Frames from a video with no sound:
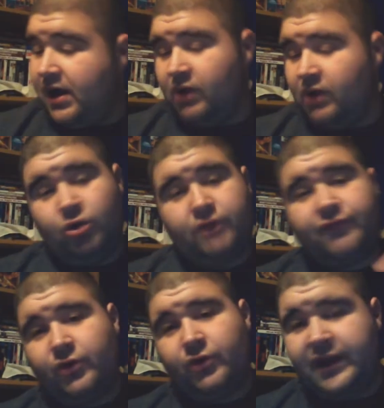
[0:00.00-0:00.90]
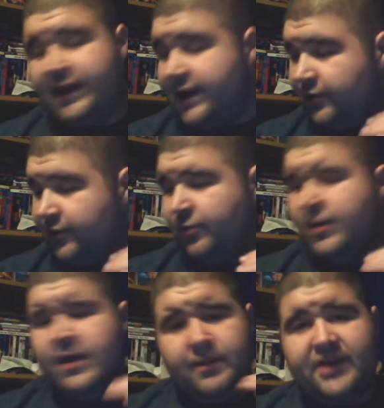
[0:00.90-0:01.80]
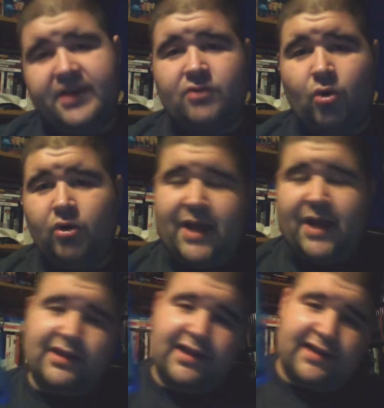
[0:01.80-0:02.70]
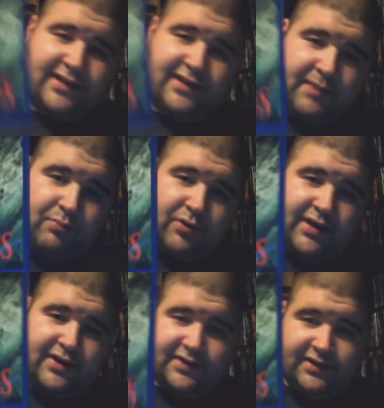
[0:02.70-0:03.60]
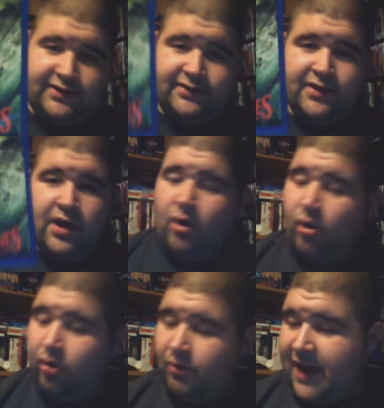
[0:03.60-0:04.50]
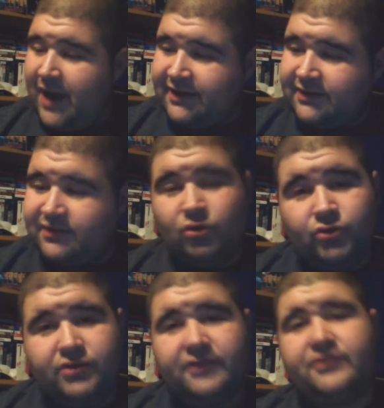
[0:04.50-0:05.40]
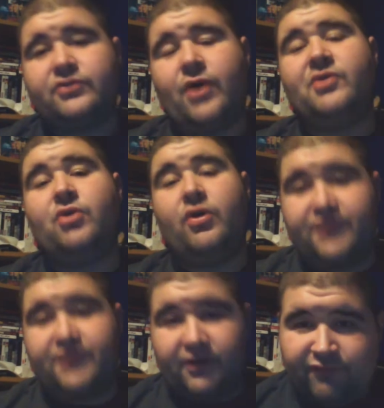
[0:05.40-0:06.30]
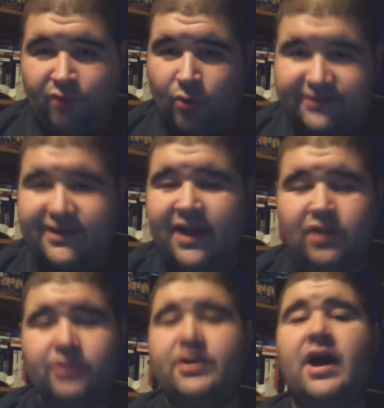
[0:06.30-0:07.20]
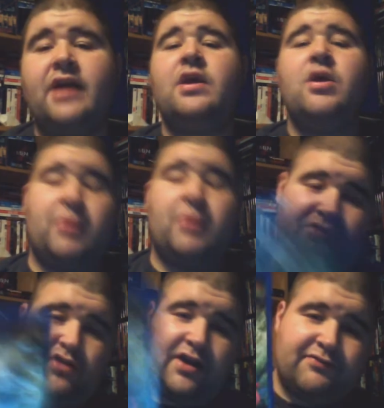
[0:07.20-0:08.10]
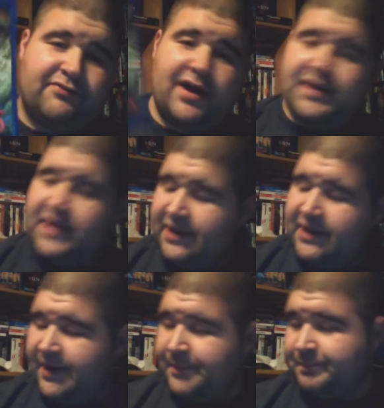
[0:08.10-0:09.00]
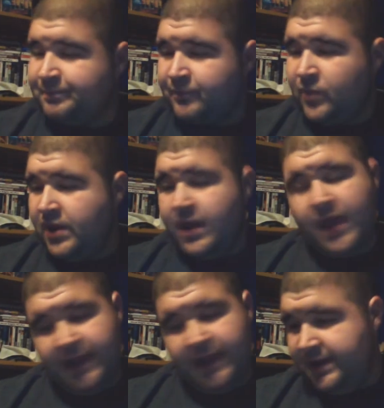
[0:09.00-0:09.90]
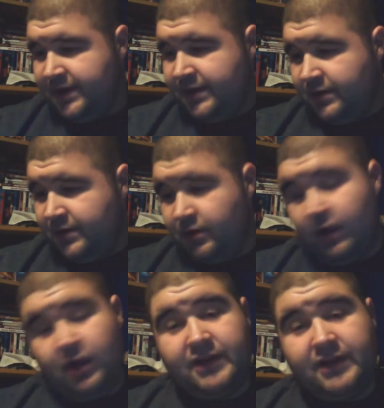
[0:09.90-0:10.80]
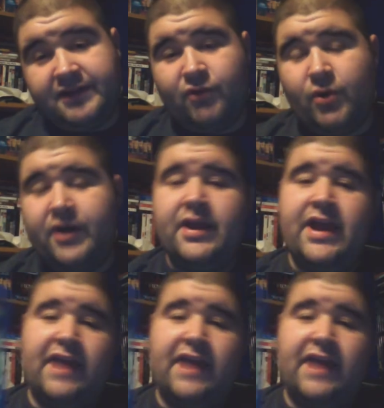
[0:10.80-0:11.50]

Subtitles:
I'll look for a link. I don't know, because Horror Pack, like I said, they put out these Horror Pack exclusives, so I don't know if they're for sale or not, but I'll try to find a link for it.